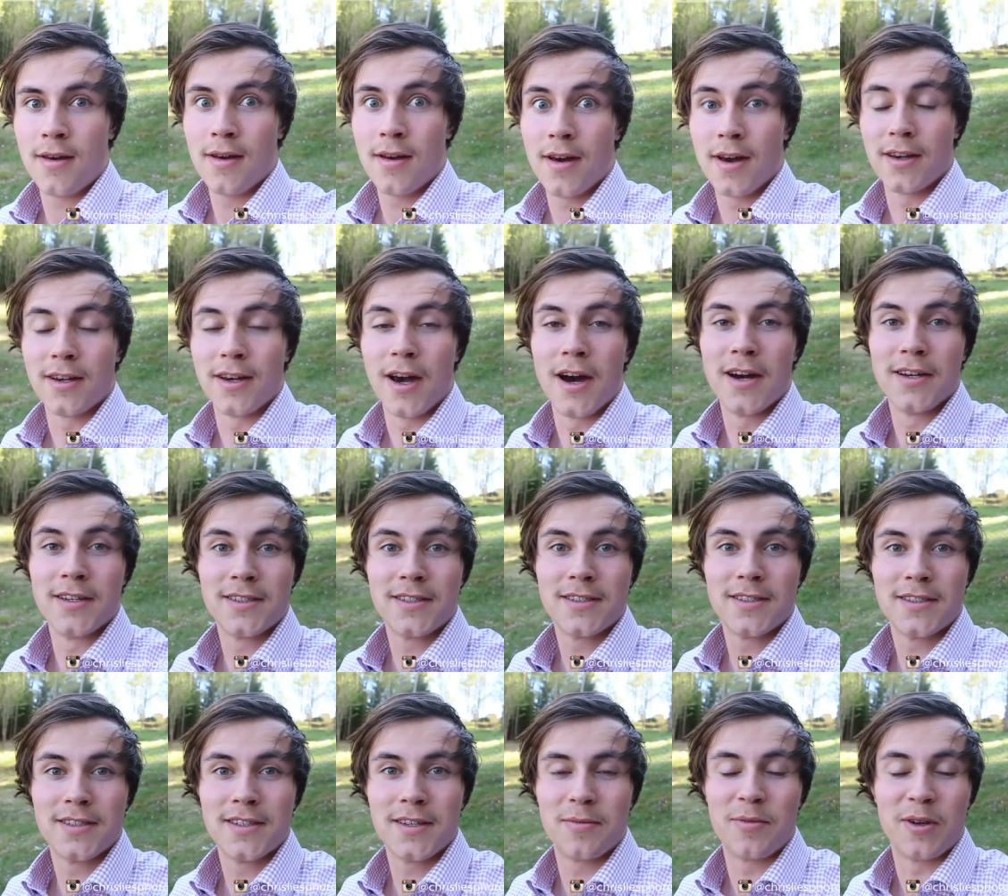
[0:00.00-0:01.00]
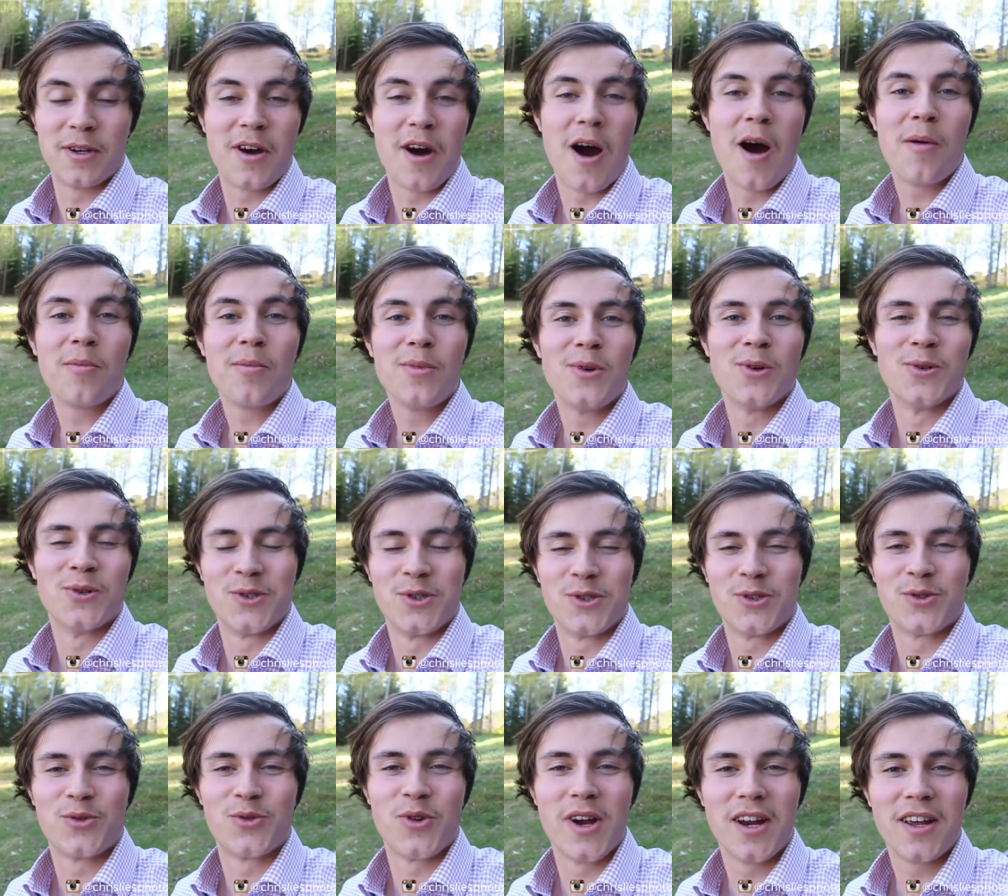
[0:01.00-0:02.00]
Hey guys, become your
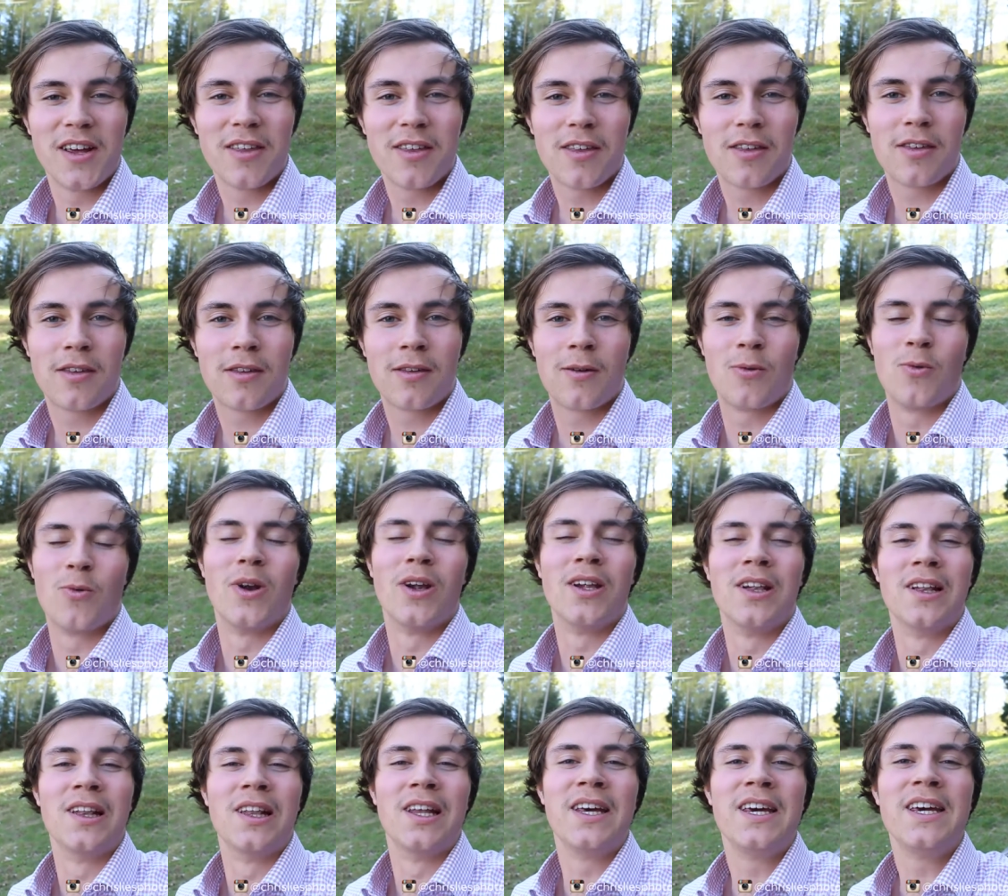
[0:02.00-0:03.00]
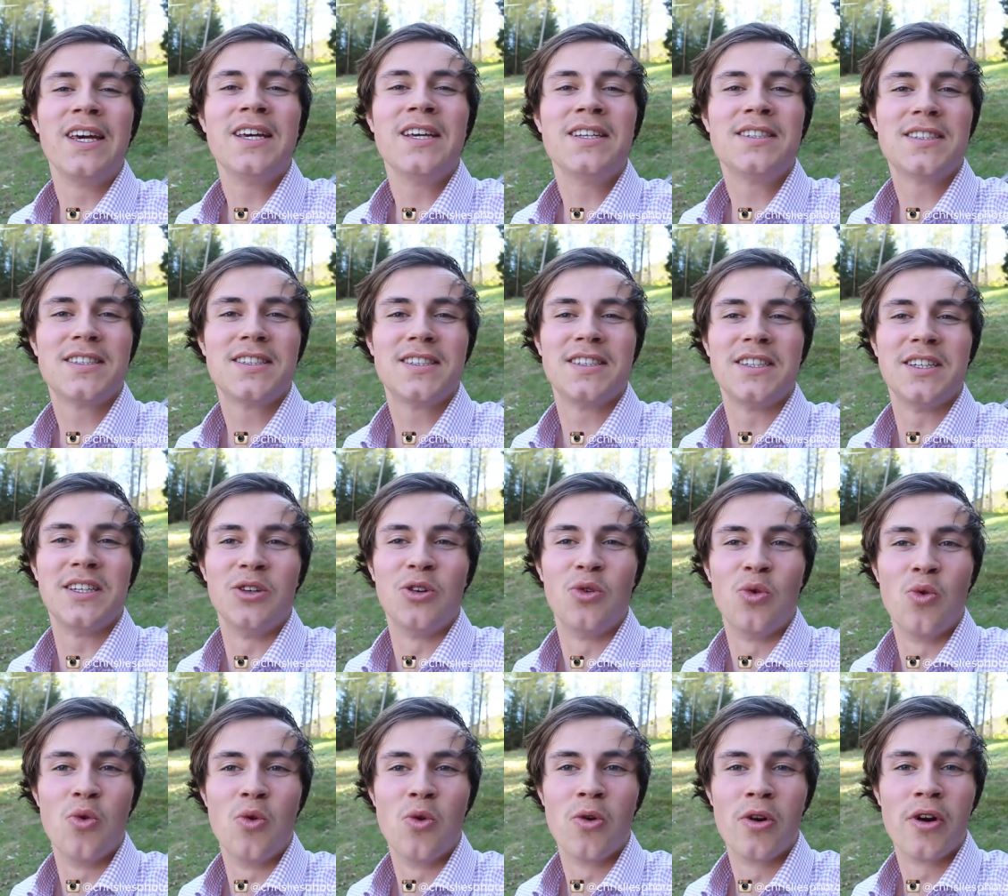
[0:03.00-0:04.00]
strength, release
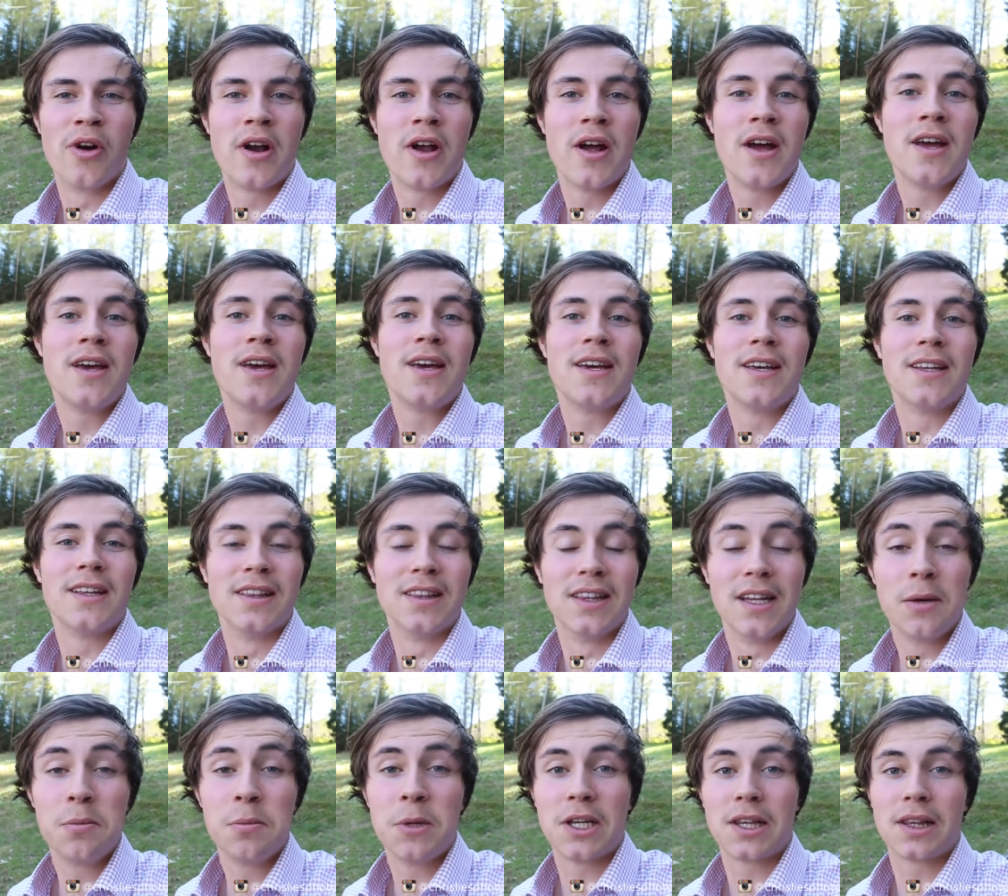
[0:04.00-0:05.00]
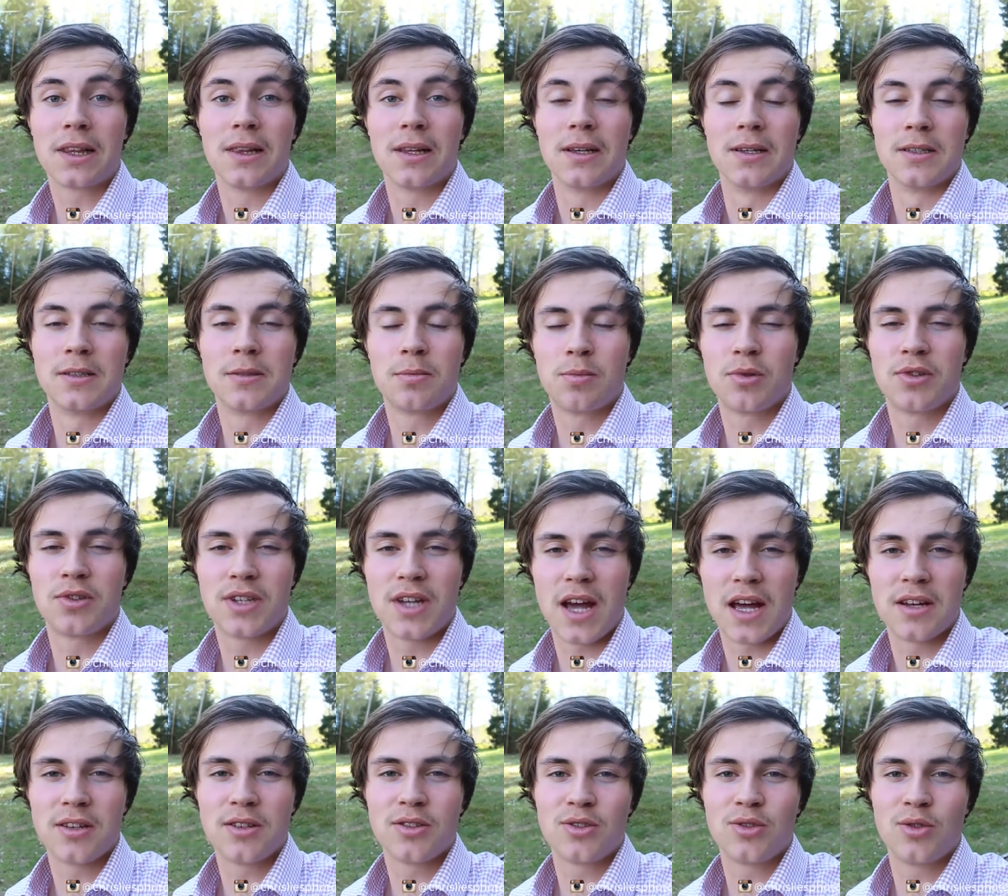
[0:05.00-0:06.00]
your limitless
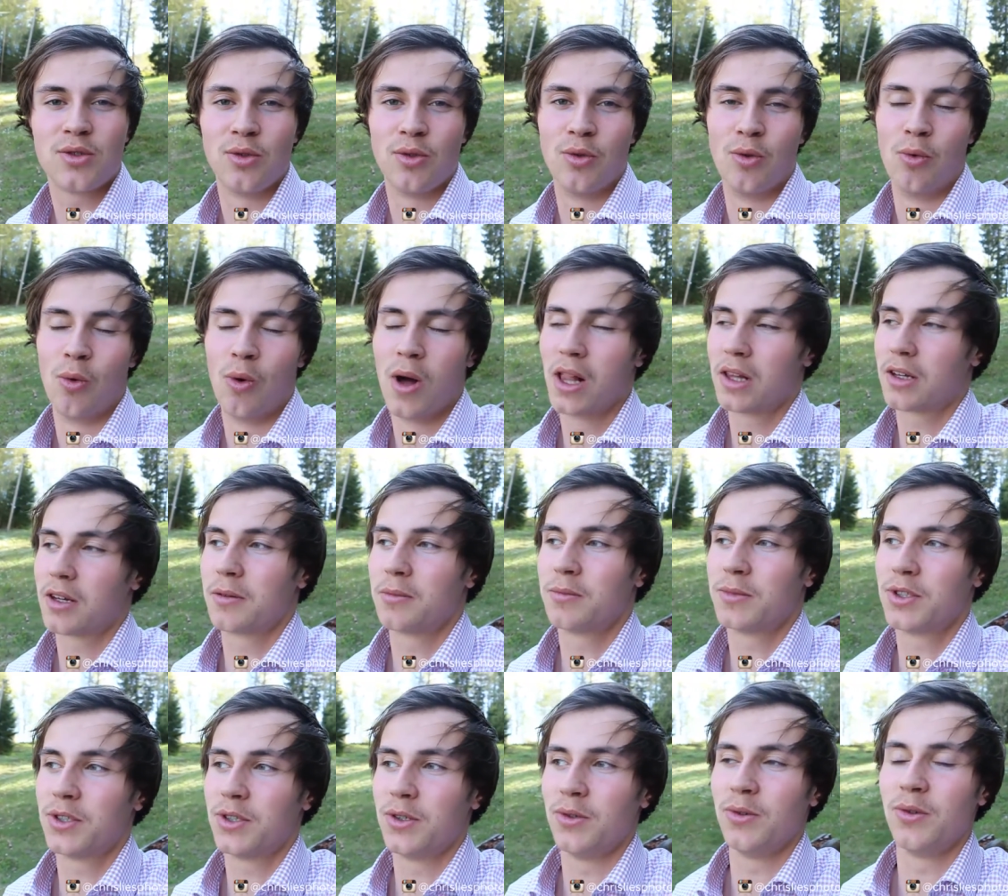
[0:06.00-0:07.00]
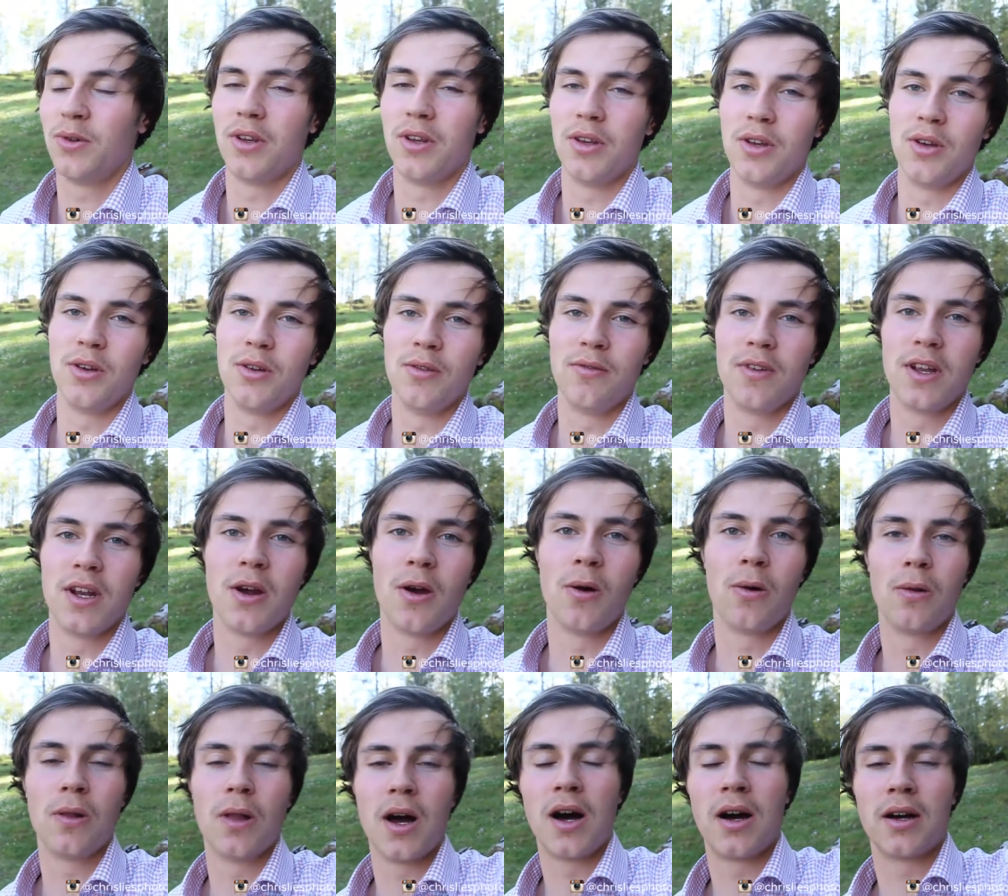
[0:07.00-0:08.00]
potential. Welcome to a new video
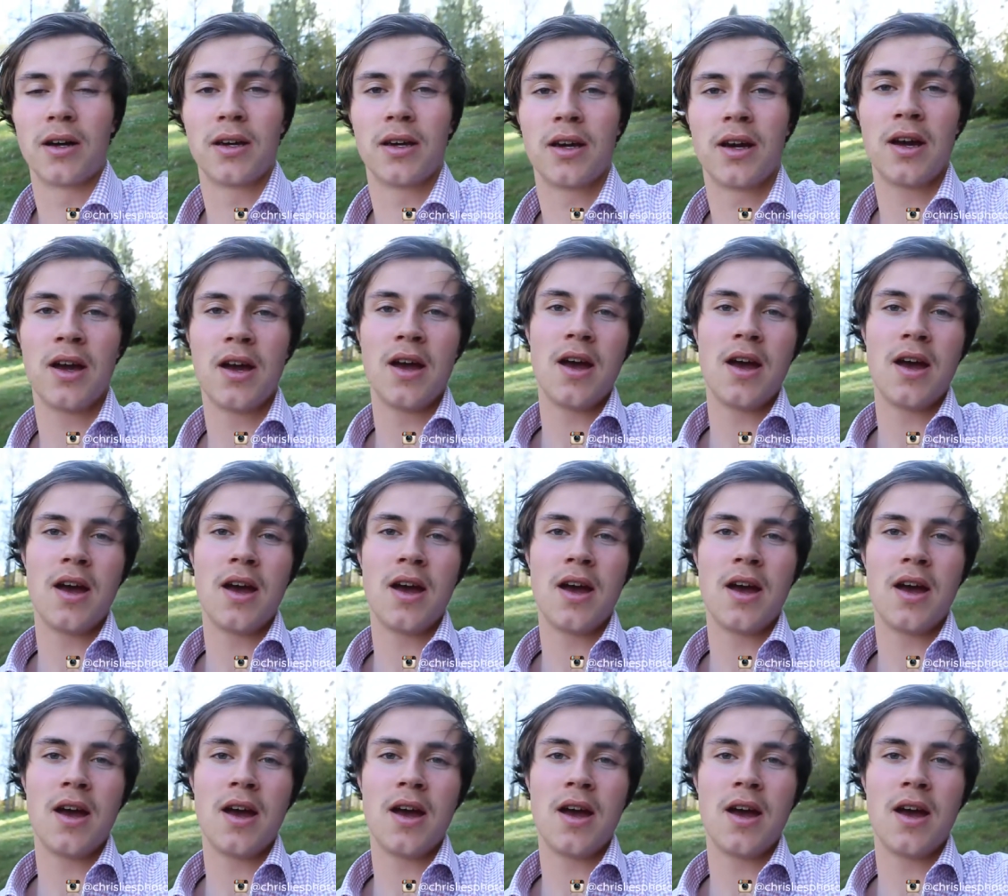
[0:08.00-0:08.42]
log.